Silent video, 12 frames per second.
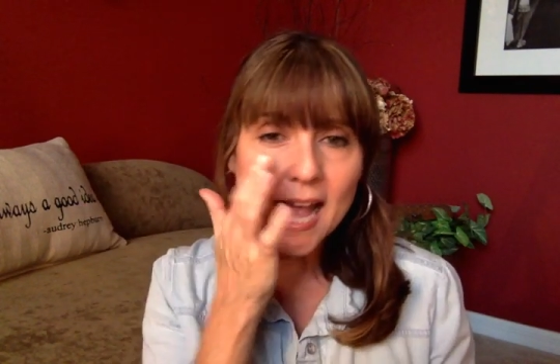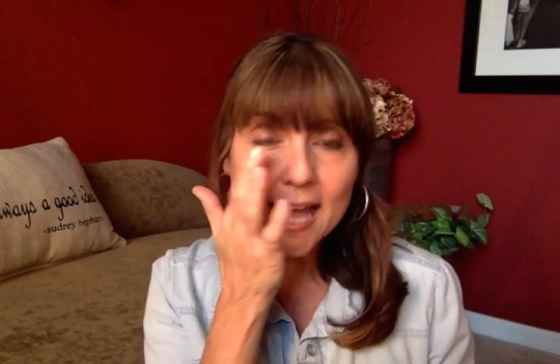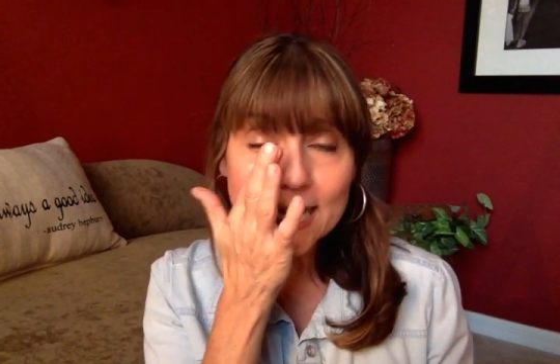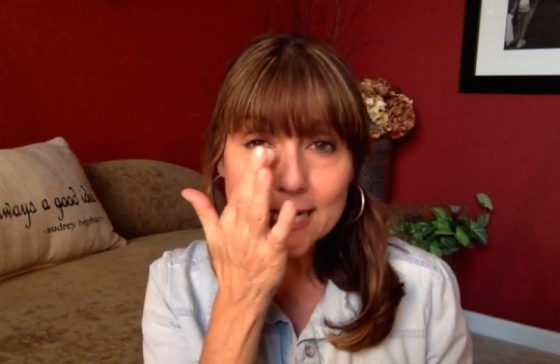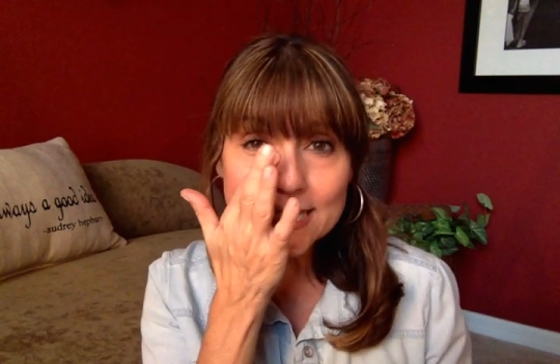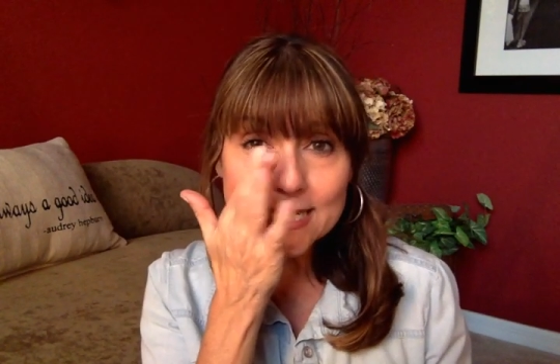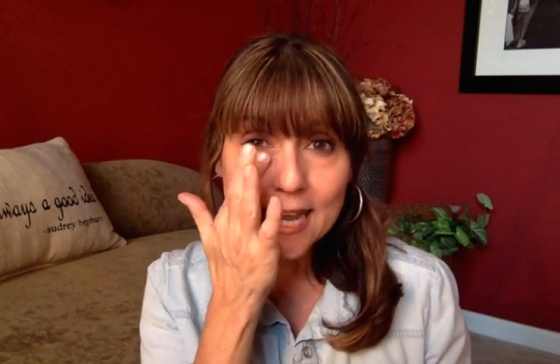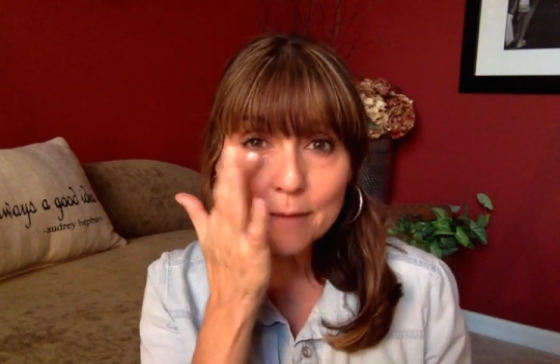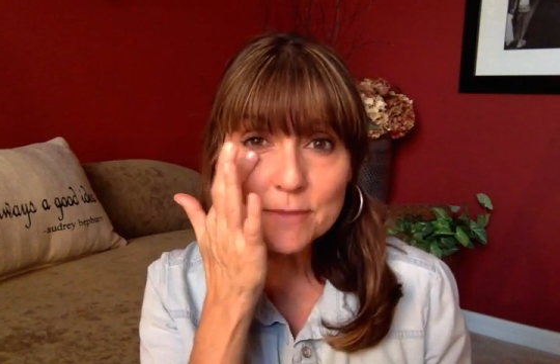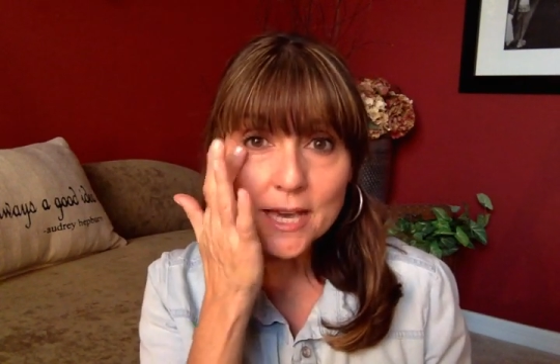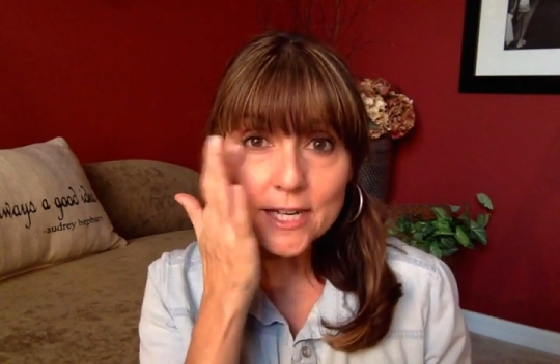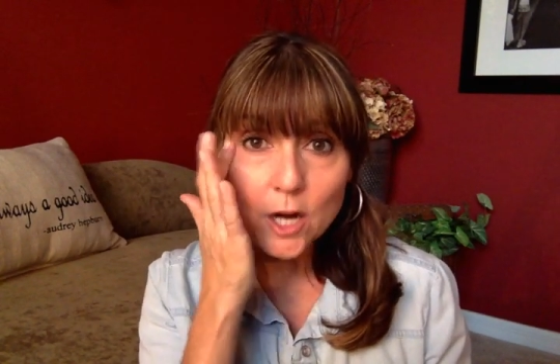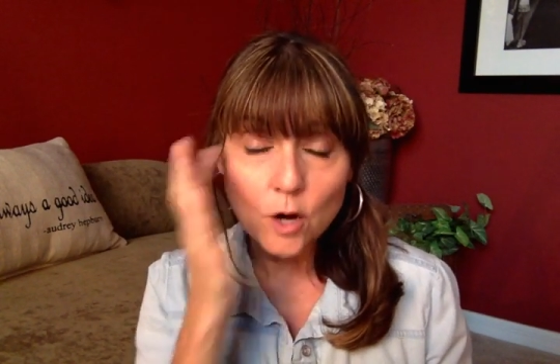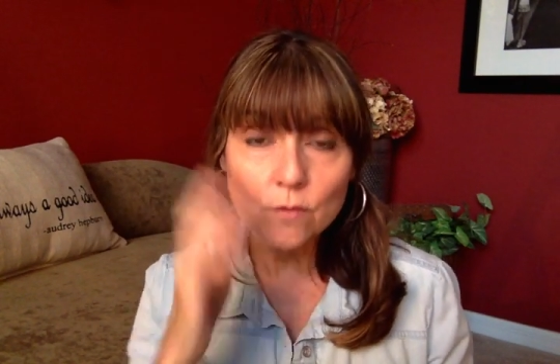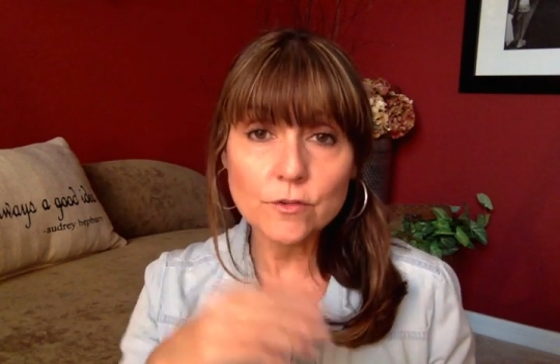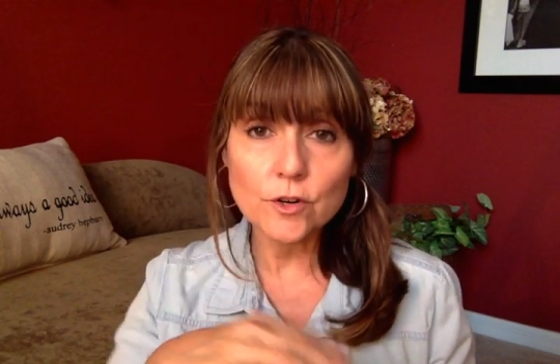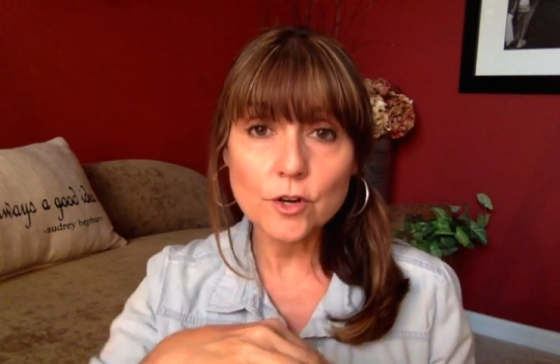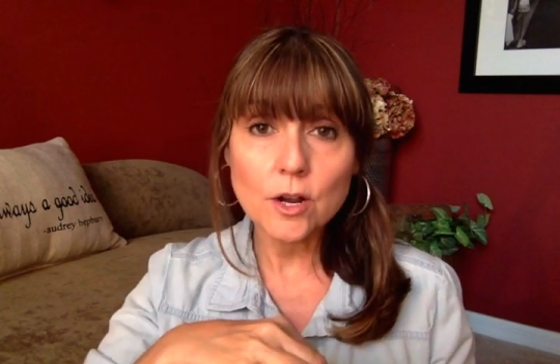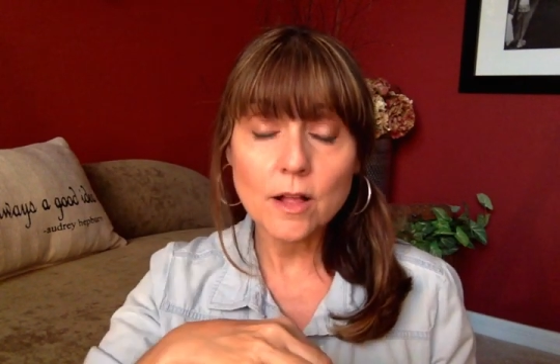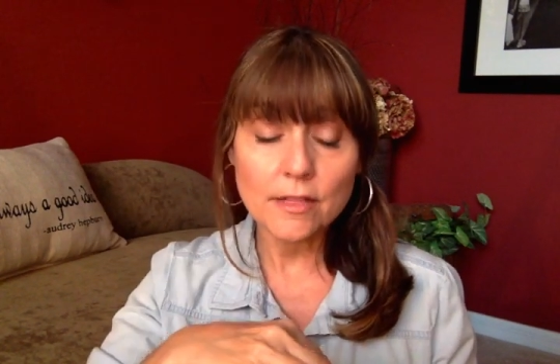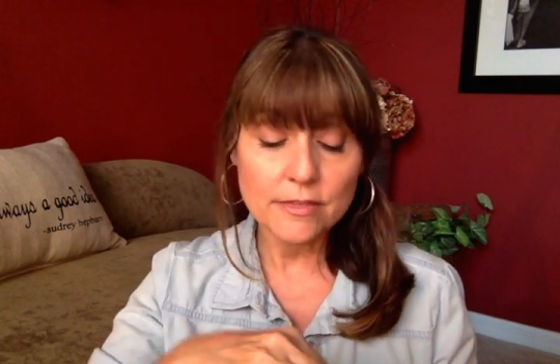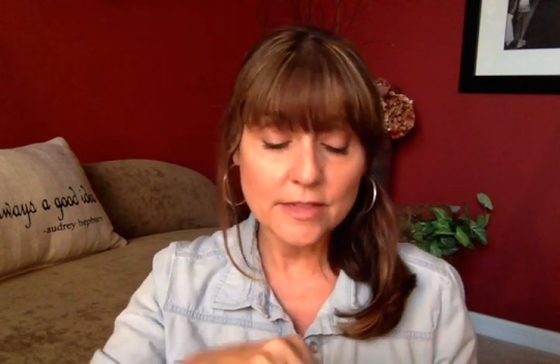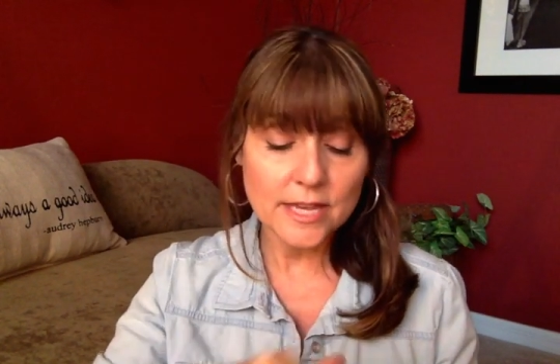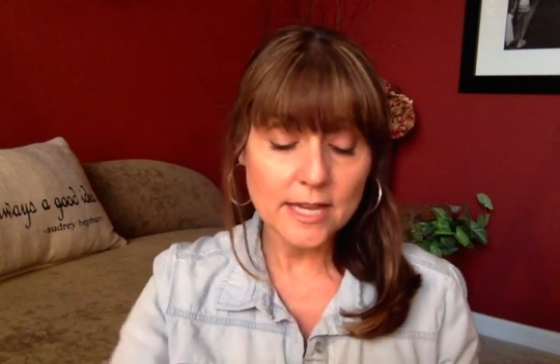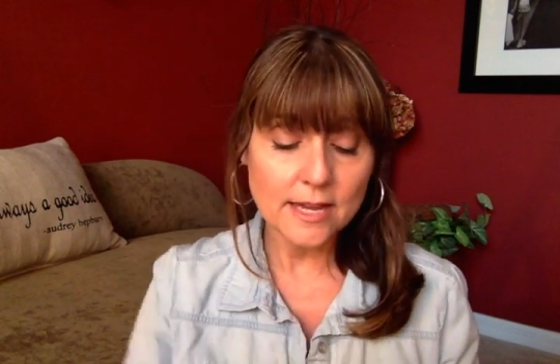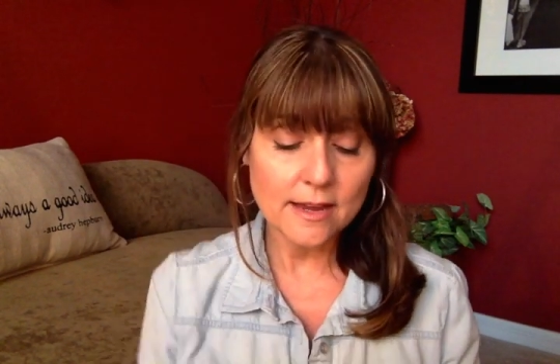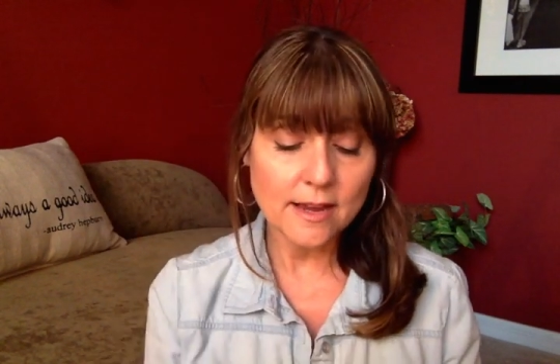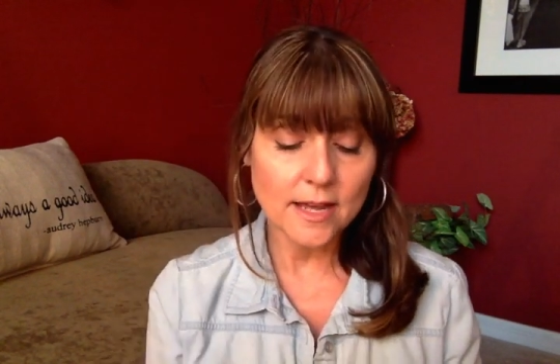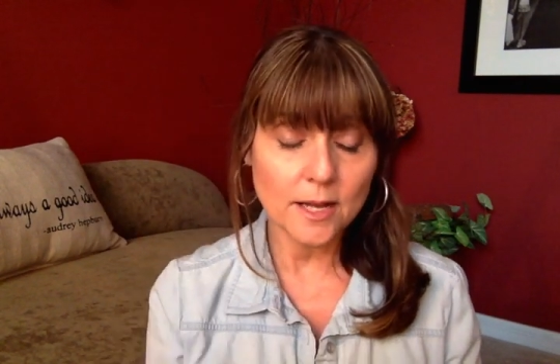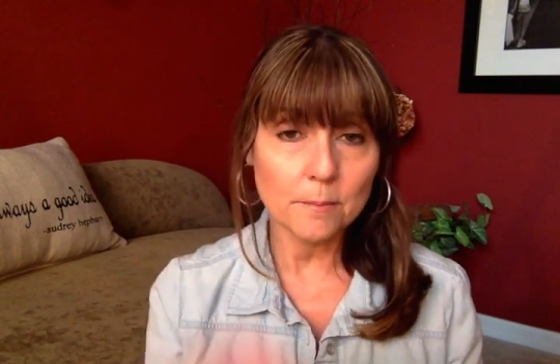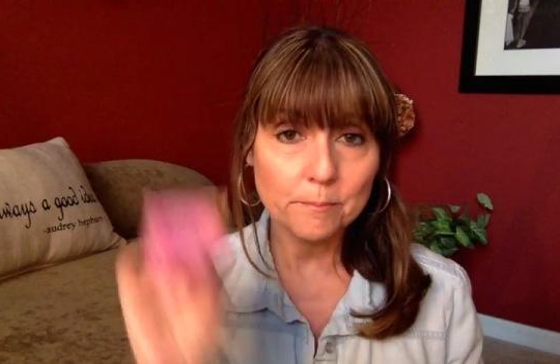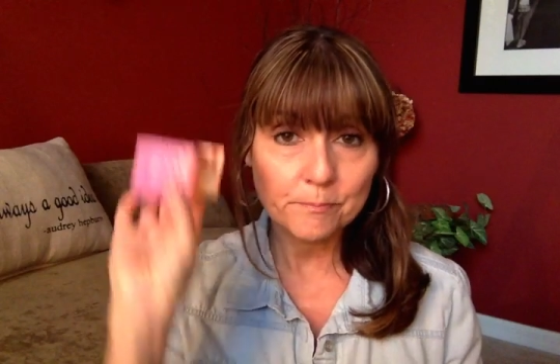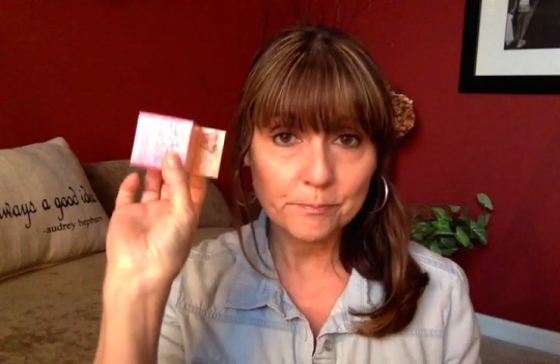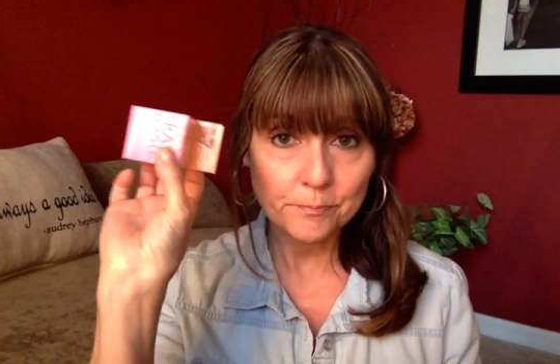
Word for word: and I dab that over the um,